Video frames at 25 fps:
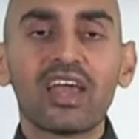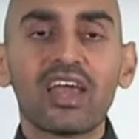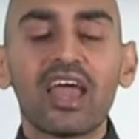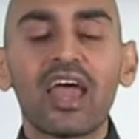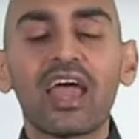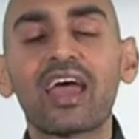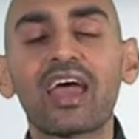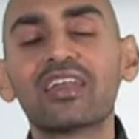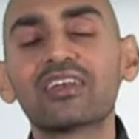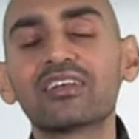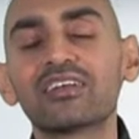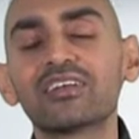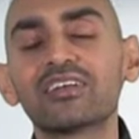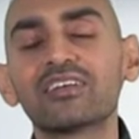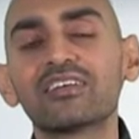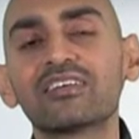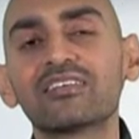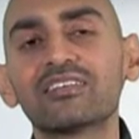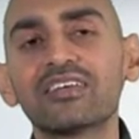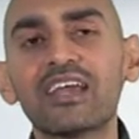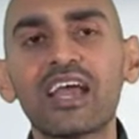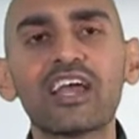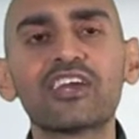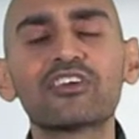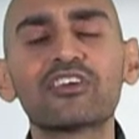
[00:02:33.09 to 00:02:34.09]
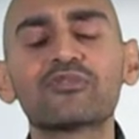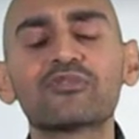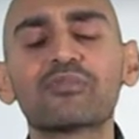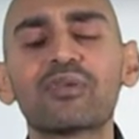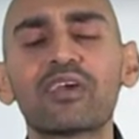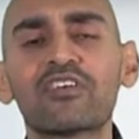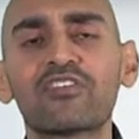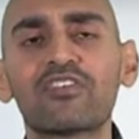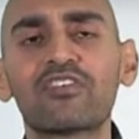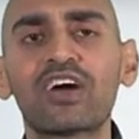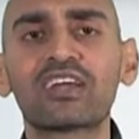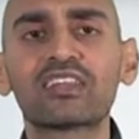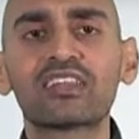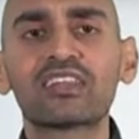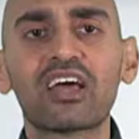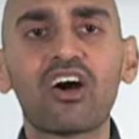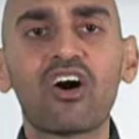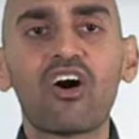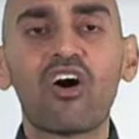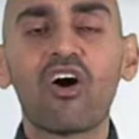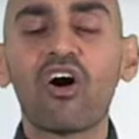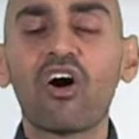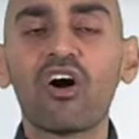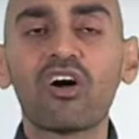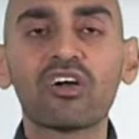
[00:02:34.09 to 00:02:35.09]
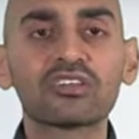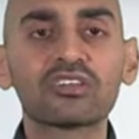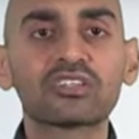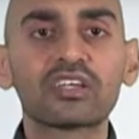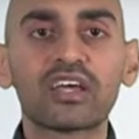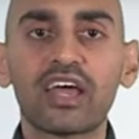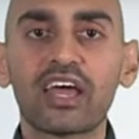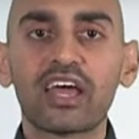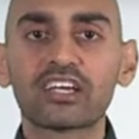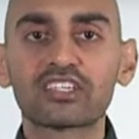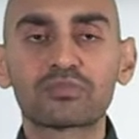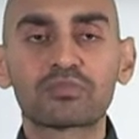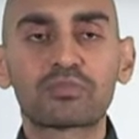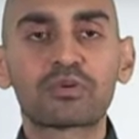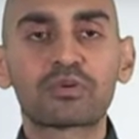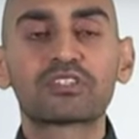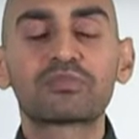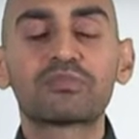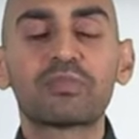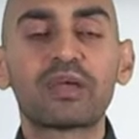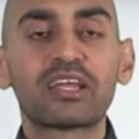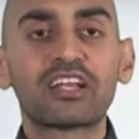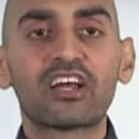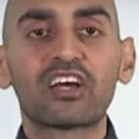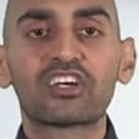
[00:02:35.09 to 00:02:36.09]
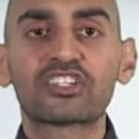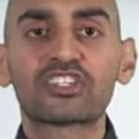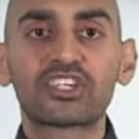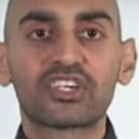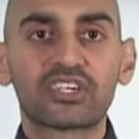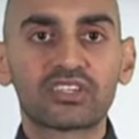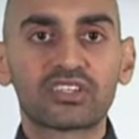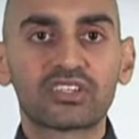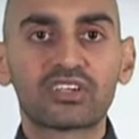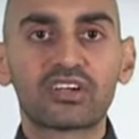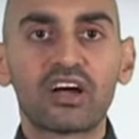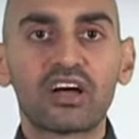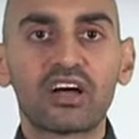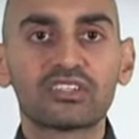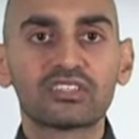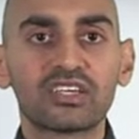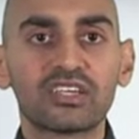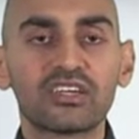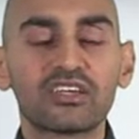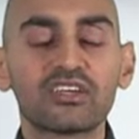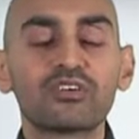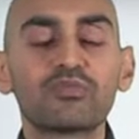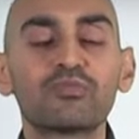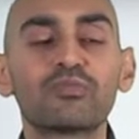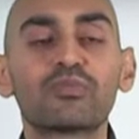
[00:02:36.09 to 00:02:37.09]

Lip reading: And yeah, you may find that all the experts may not share the content,